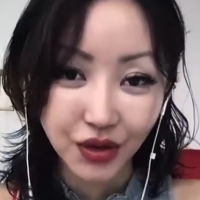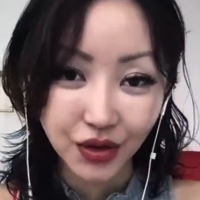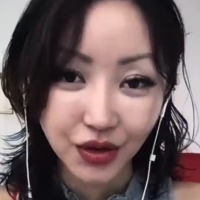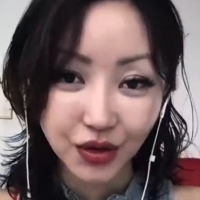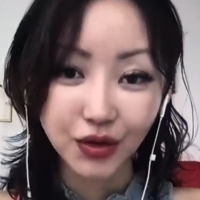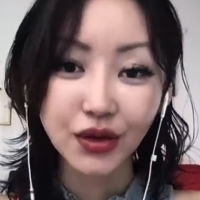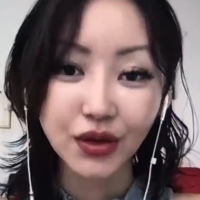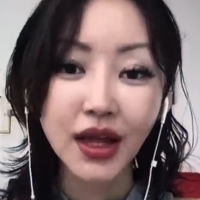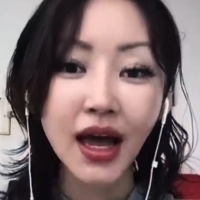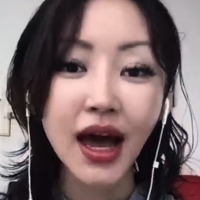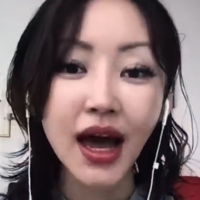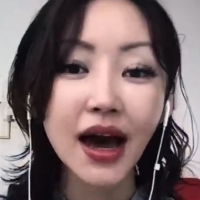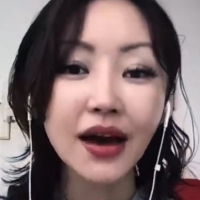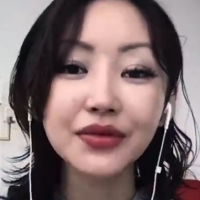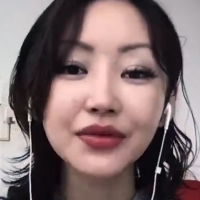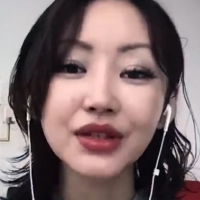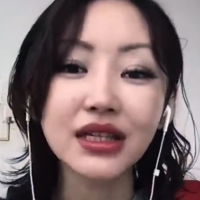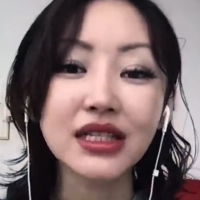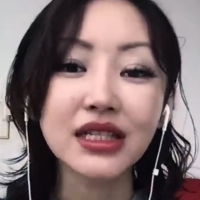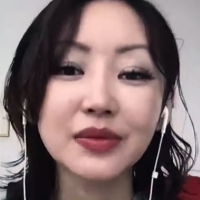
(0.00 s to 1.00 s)
You don't have
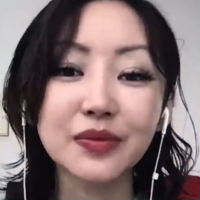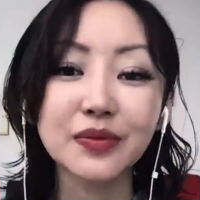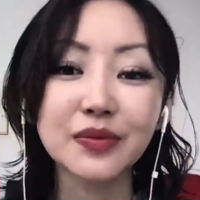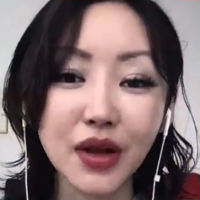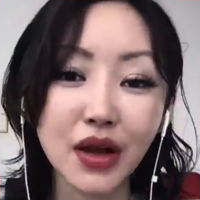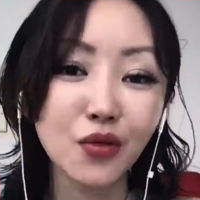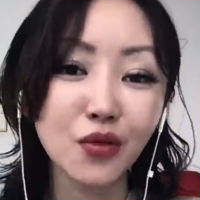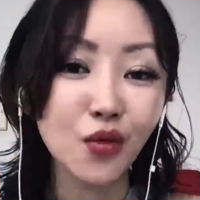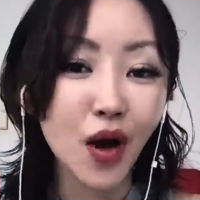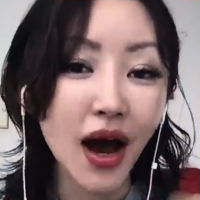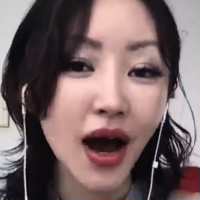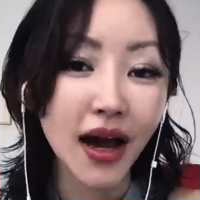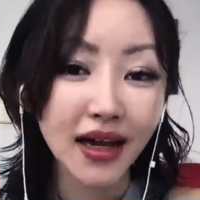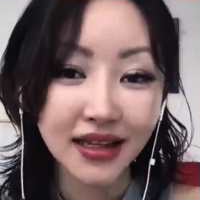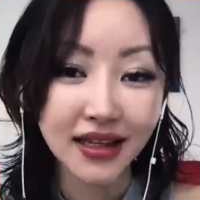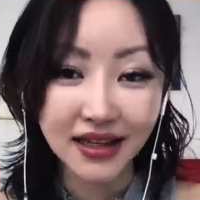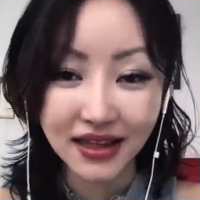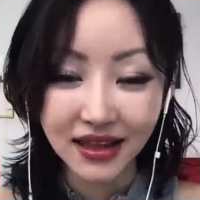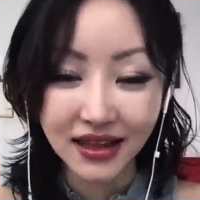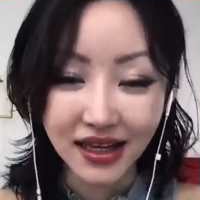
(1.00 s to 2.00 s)
to explain why
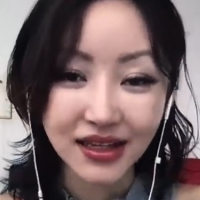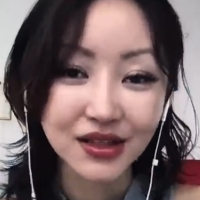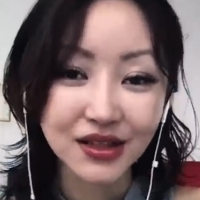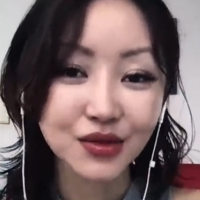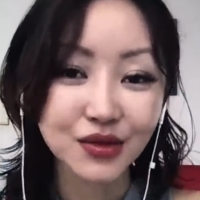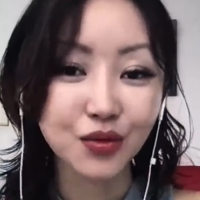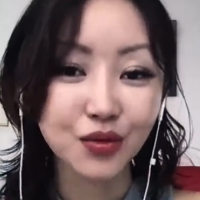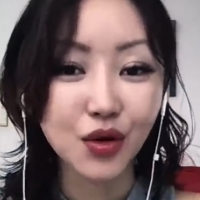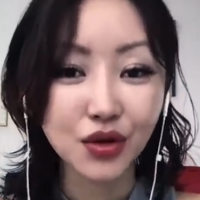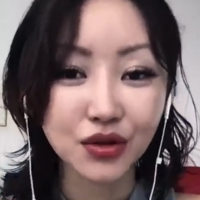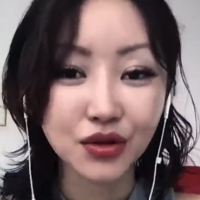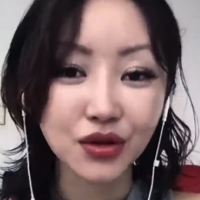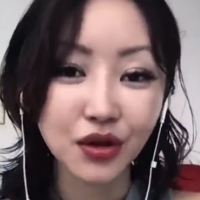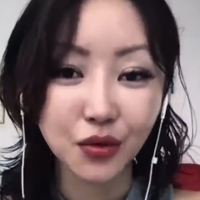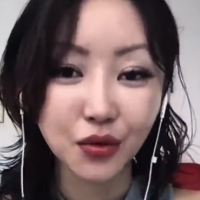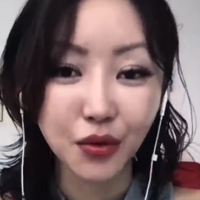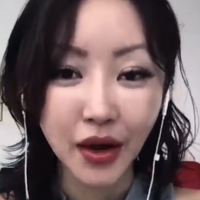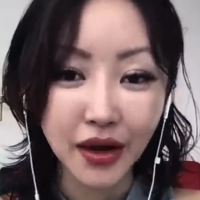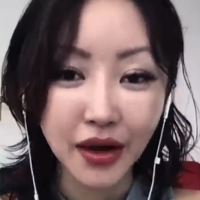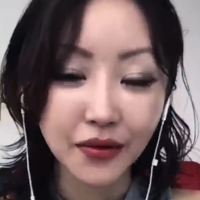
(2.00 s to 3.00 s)
things work the
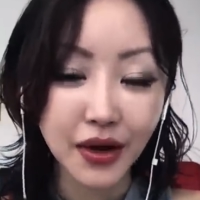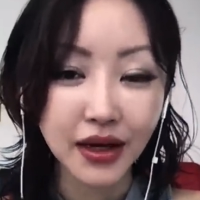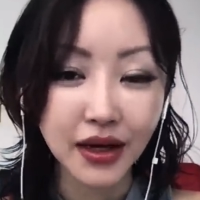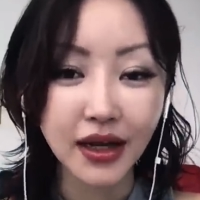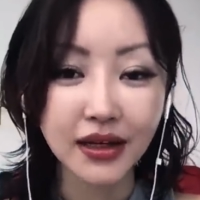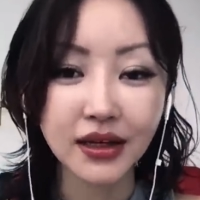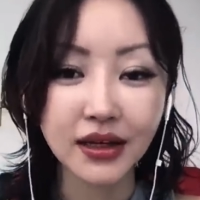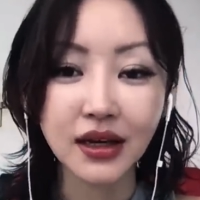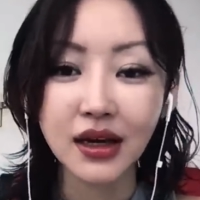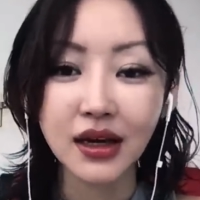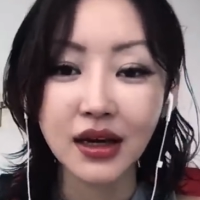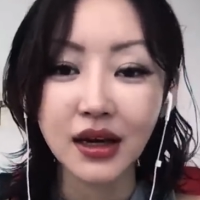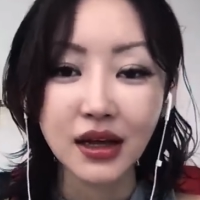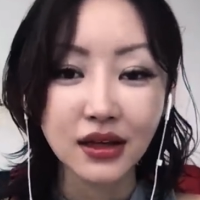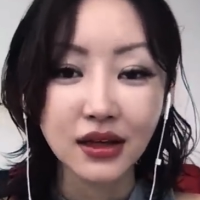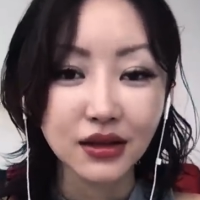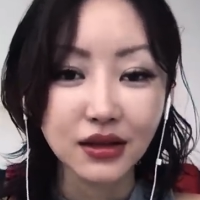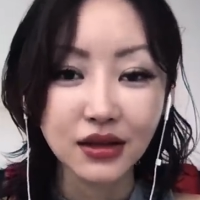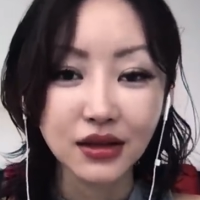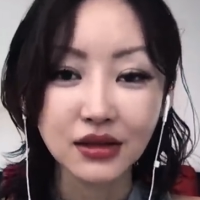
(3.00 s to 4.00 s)
way, right? Like
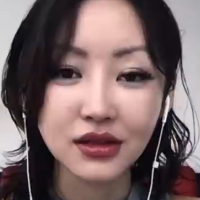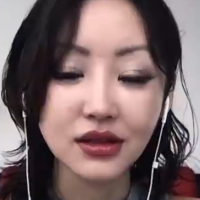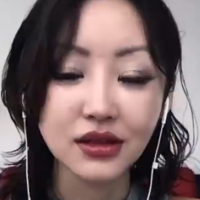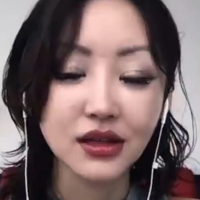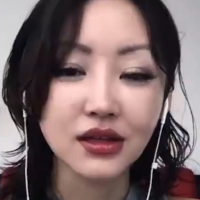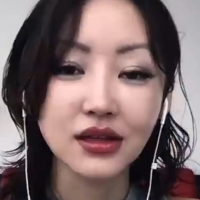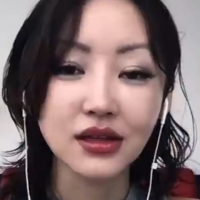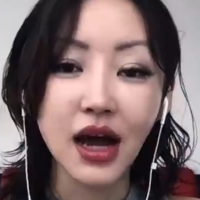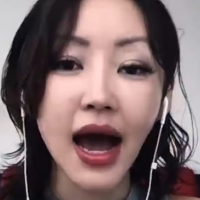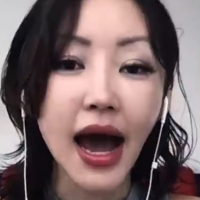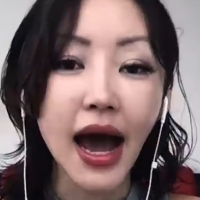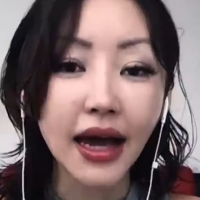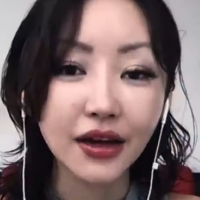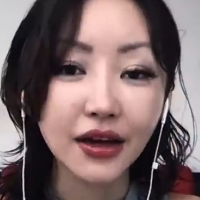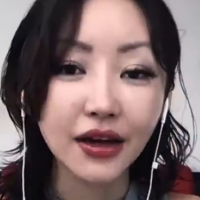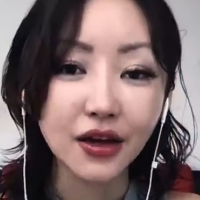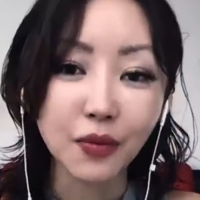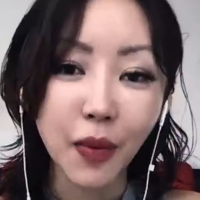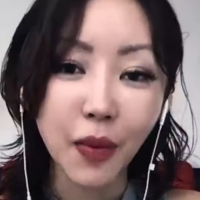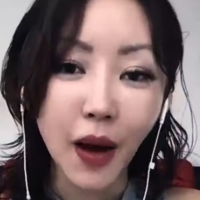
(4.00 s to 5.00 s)
it's, it's a
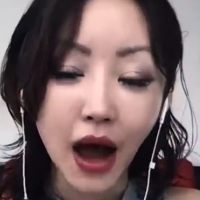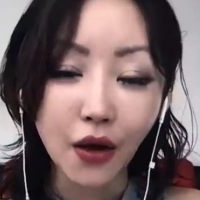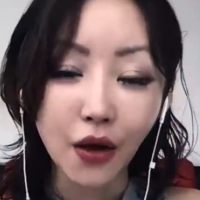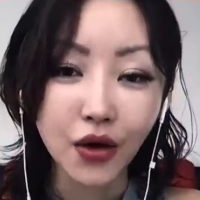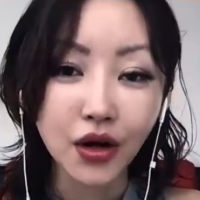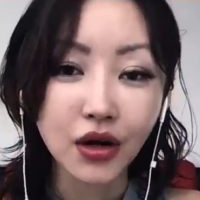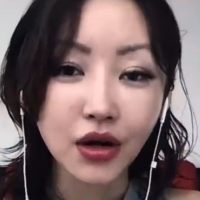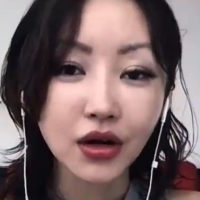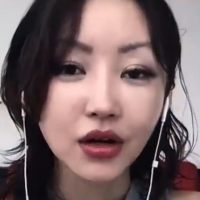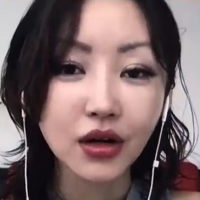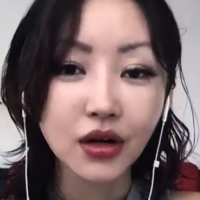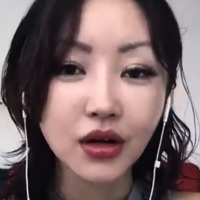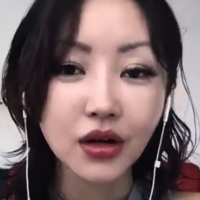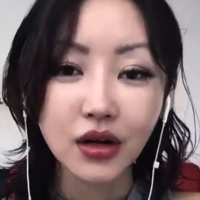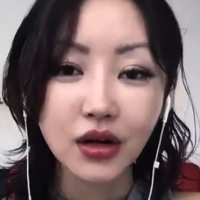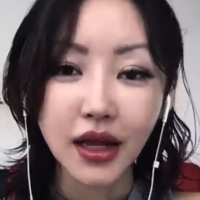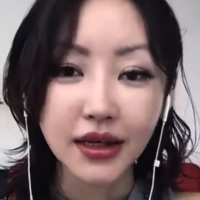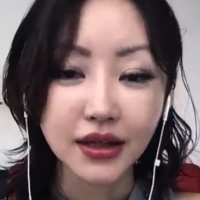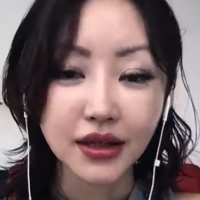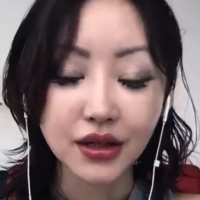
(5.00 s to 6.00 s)
higher power.
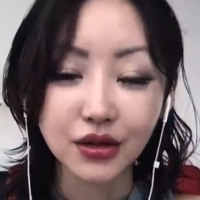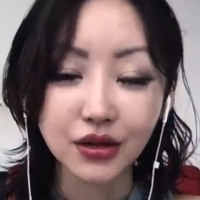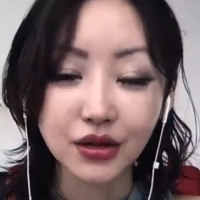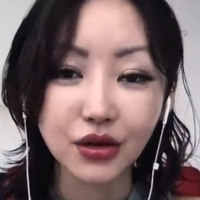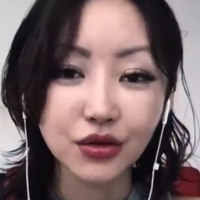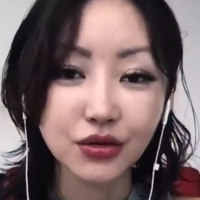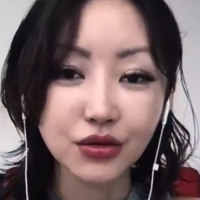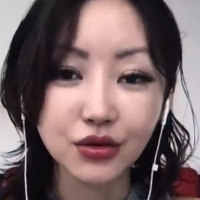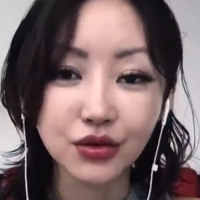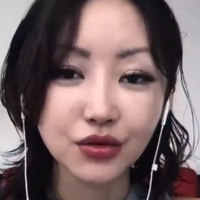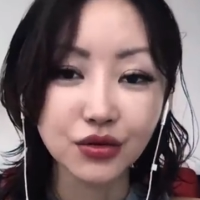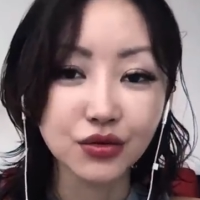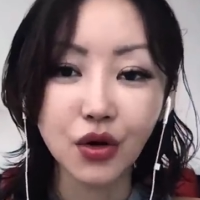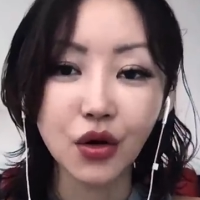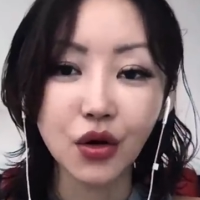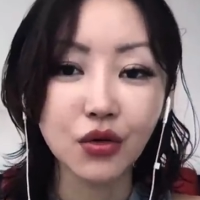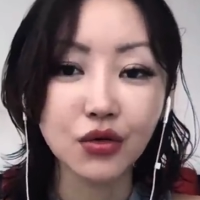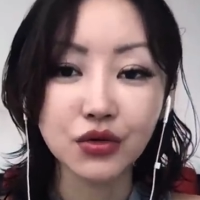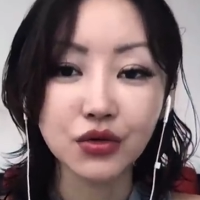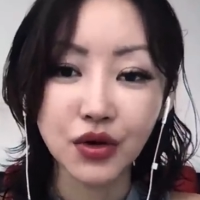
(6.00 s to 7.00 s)
Like, you know, you
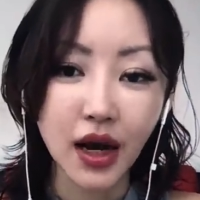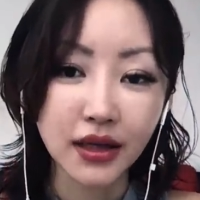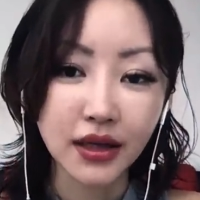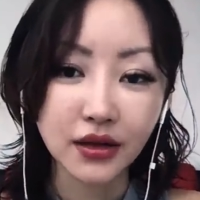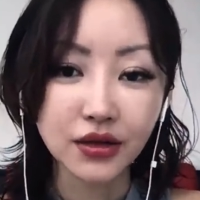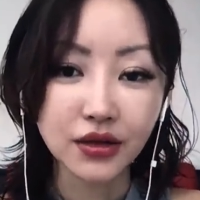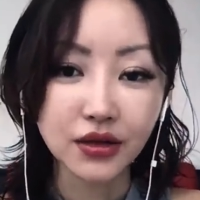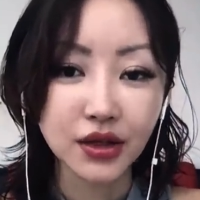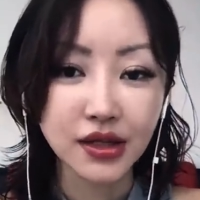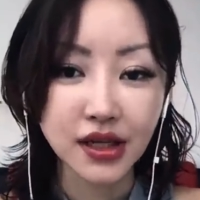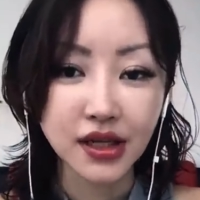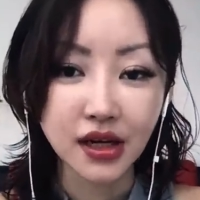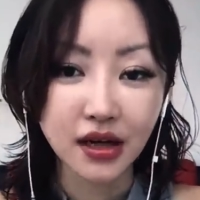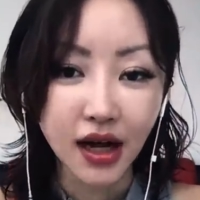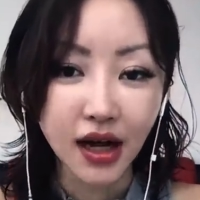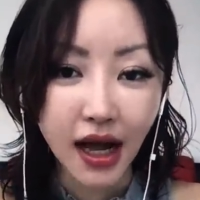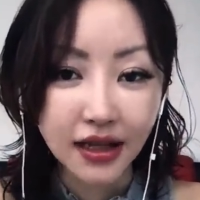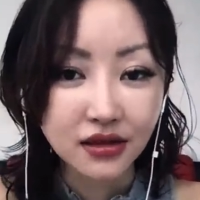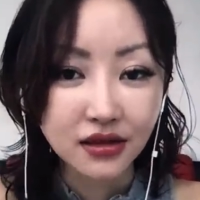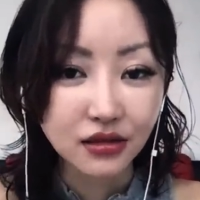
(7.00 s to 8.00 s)
don't try to understand
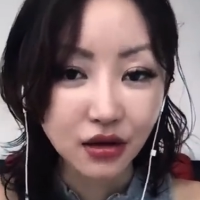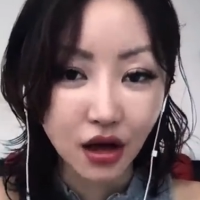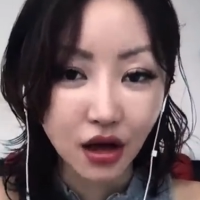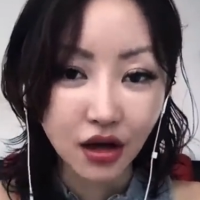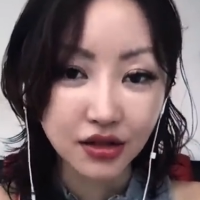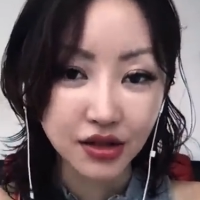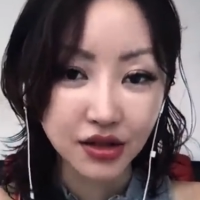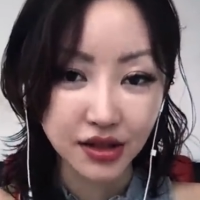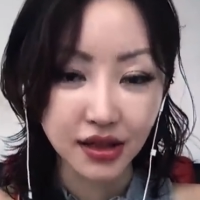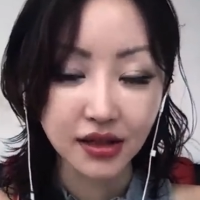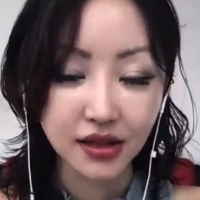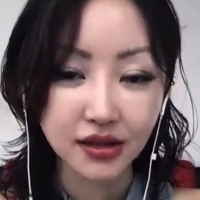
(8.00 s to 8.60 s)
God's logic.